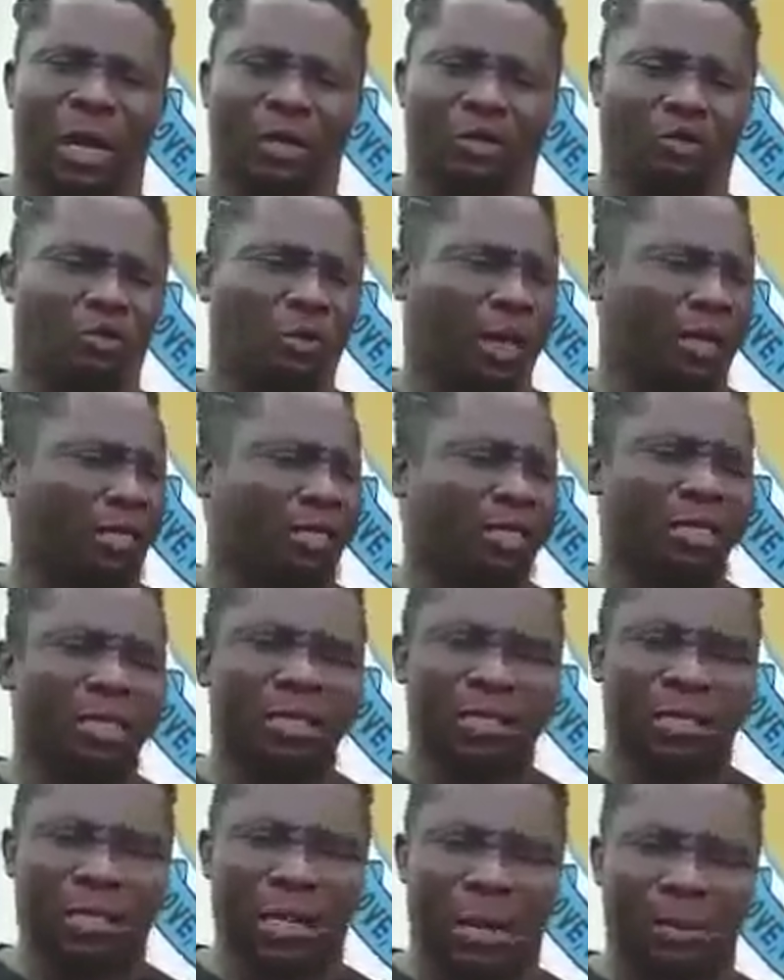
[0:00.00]
As soon as I
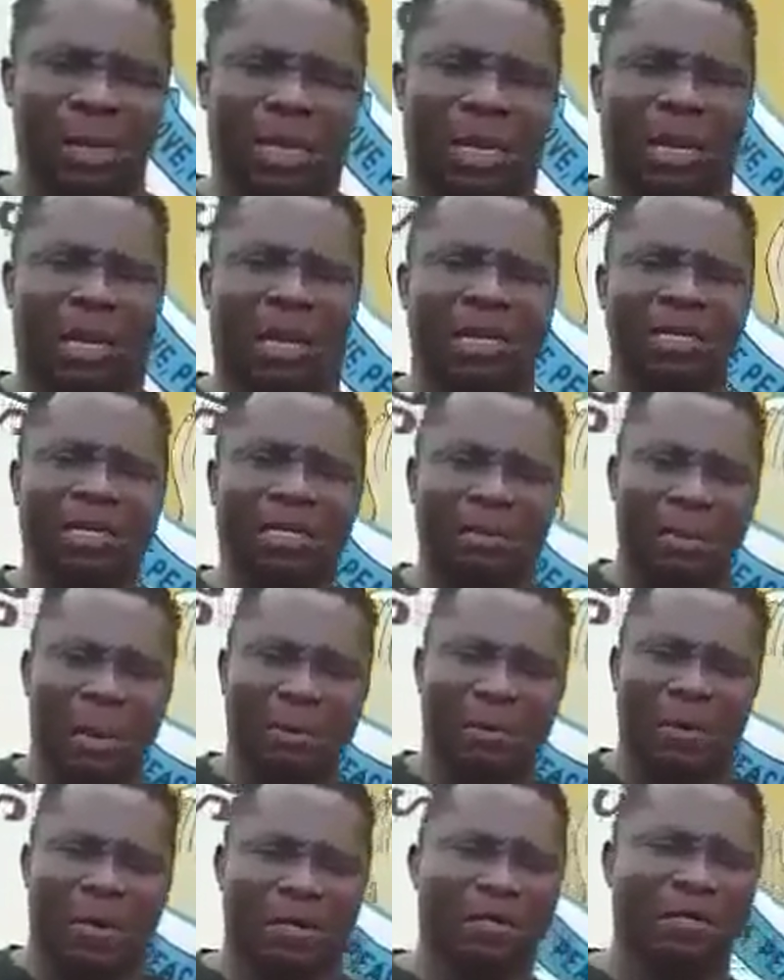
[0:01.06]
see, I make a can team up
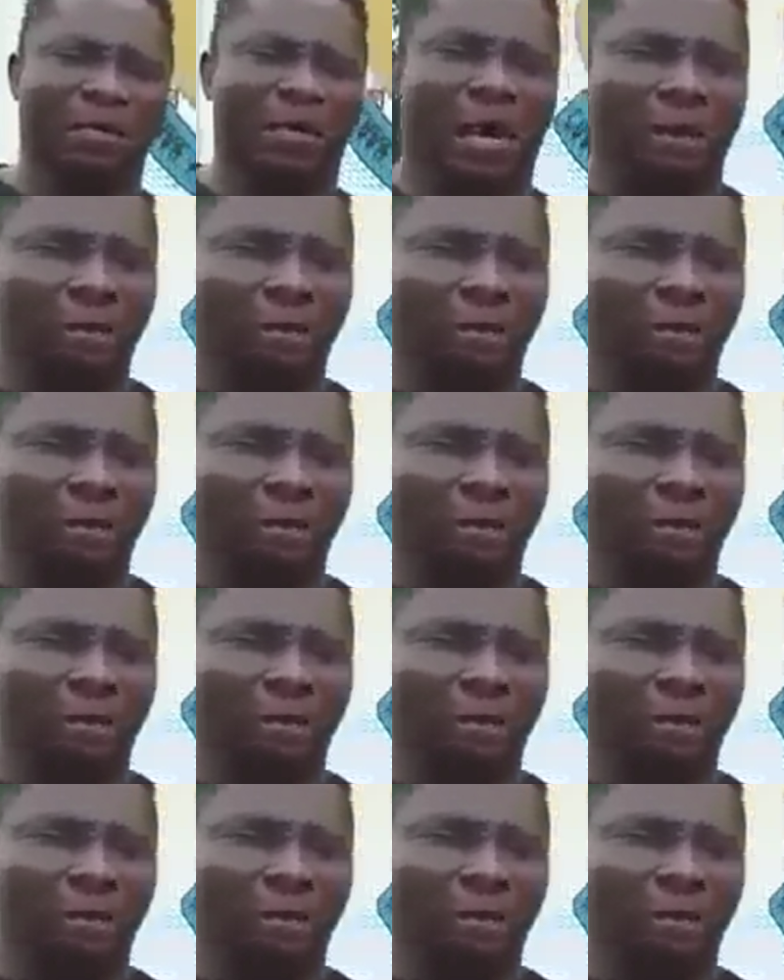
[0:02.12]
on this